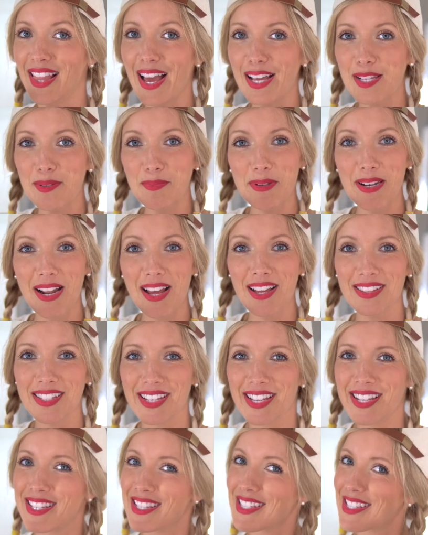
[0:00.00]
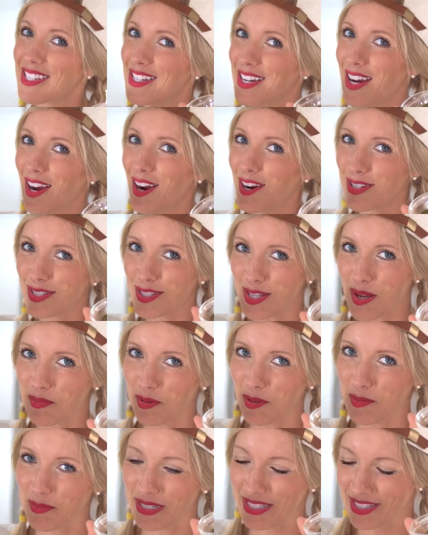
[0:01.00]
last but not least, our
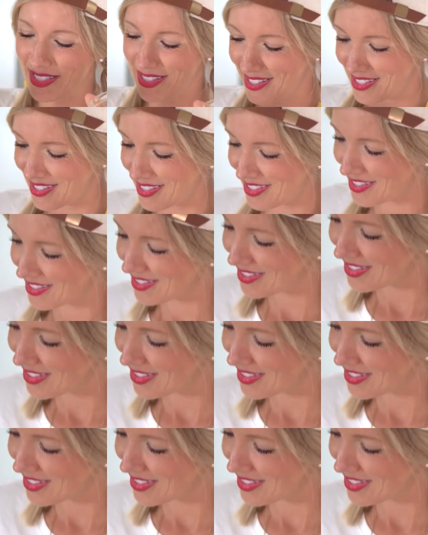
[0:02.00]
supplements.